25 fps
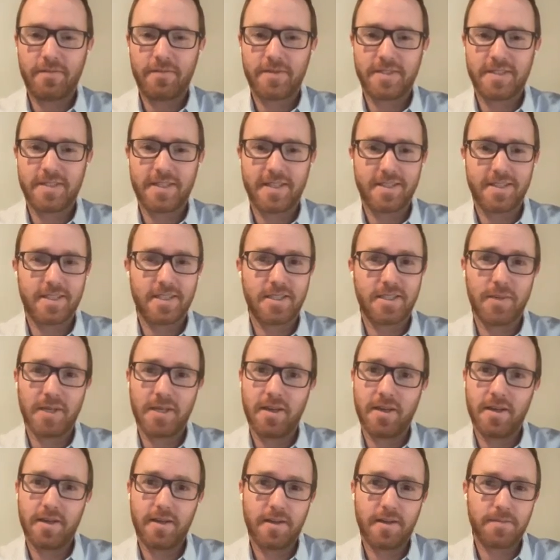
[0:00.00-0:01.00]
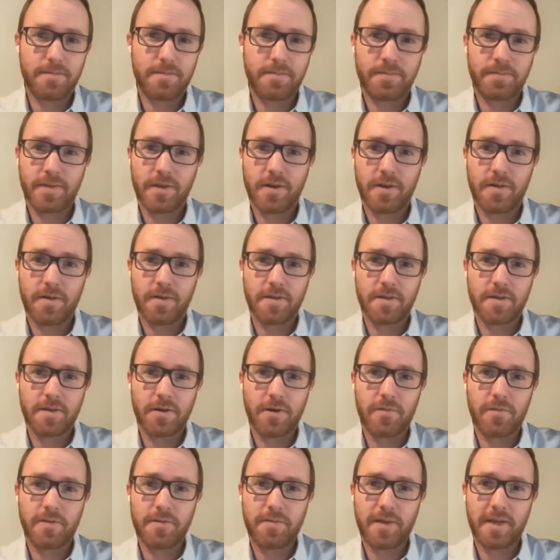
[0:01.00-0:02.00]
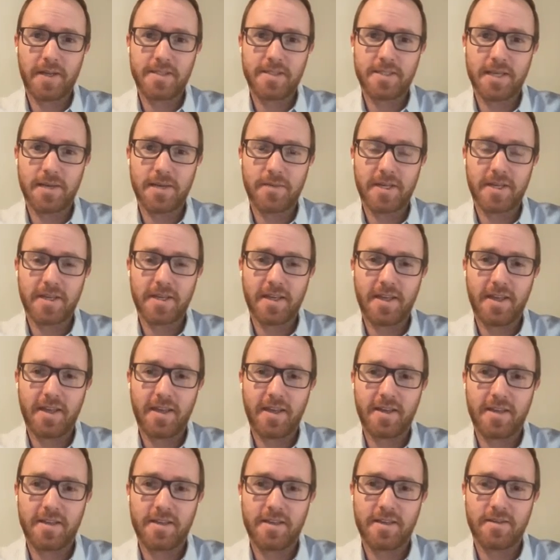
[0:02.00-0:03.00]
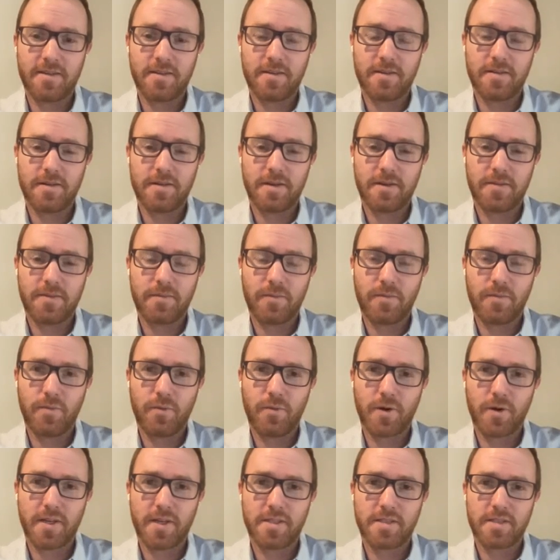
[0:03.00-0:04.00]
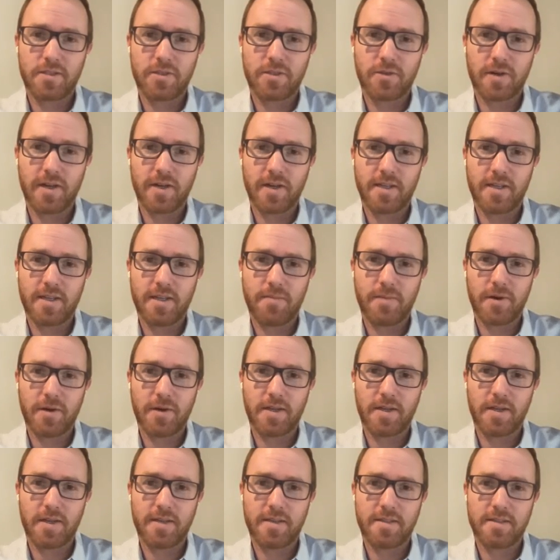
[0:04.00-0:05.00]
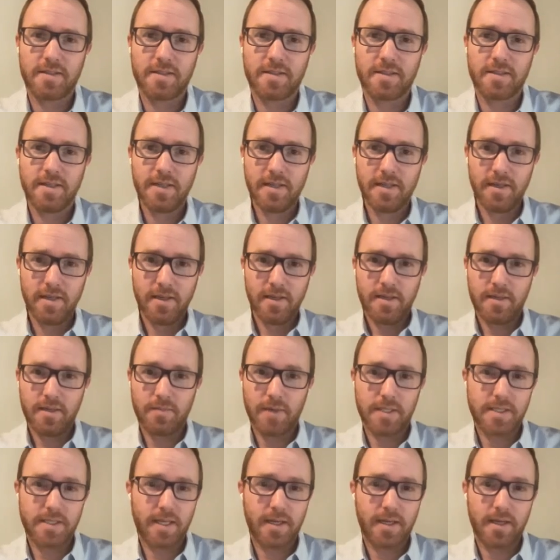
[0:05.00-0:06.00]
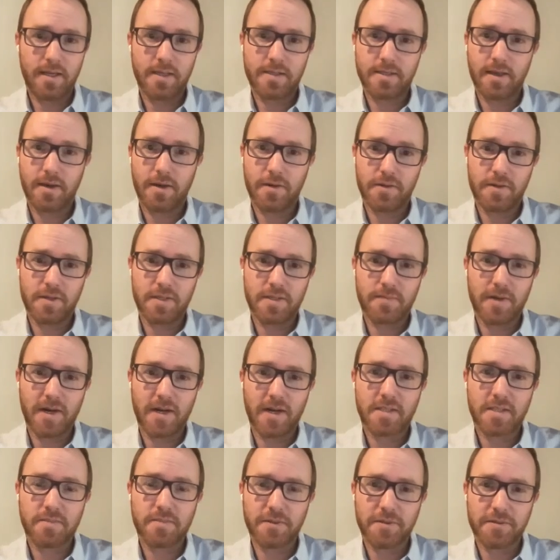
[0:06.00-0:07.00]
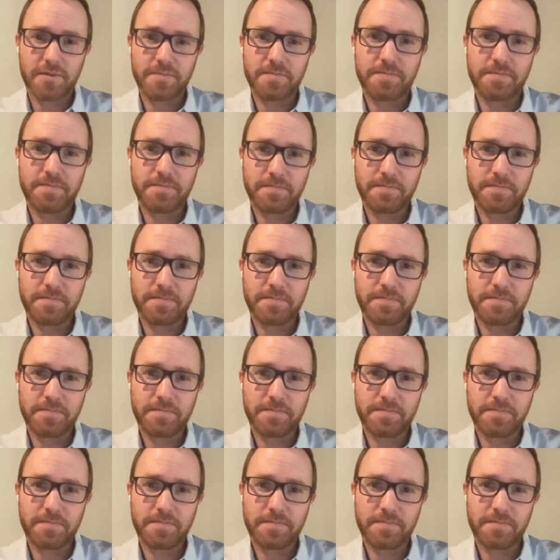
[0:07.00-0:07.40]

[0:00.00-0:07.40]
since the beginning of the COVID pandemic and working to try and keep our kids in Montana as healthy as possible.